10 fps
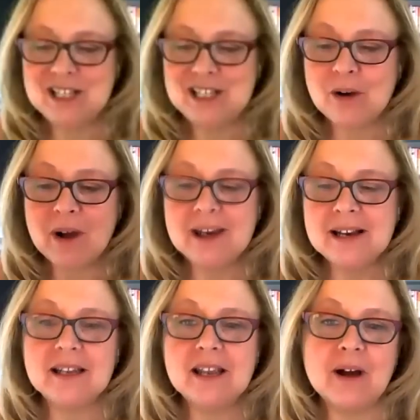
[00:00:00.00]
So I,
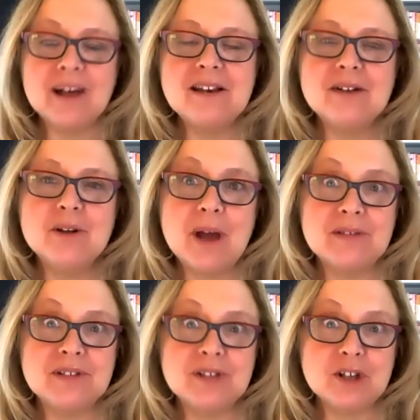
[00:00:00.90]
you know, I know you
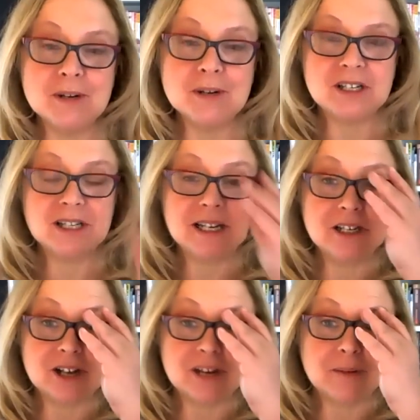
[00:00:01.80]
have so much to
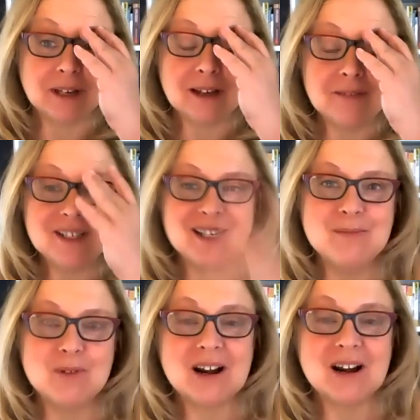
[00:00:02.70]
teach, and I would love to see
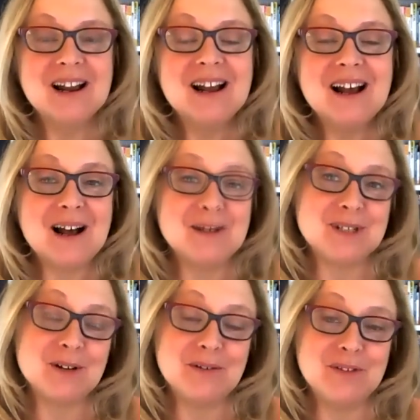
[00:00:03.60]
more. Um,
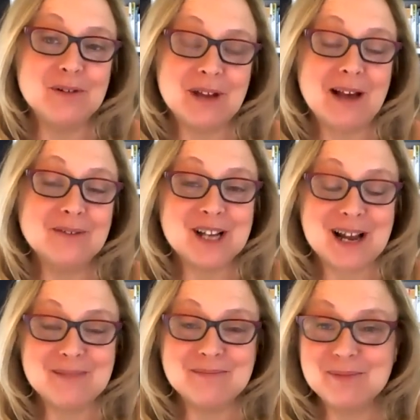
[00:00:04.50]
so if you have
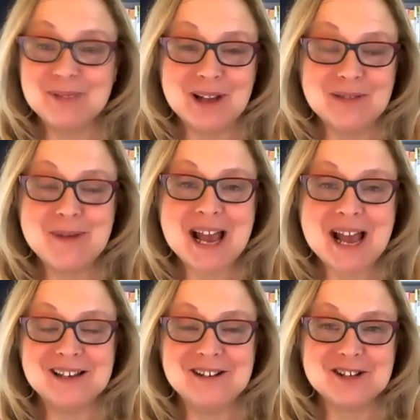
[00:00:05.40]
time, we'll have you back, and you'll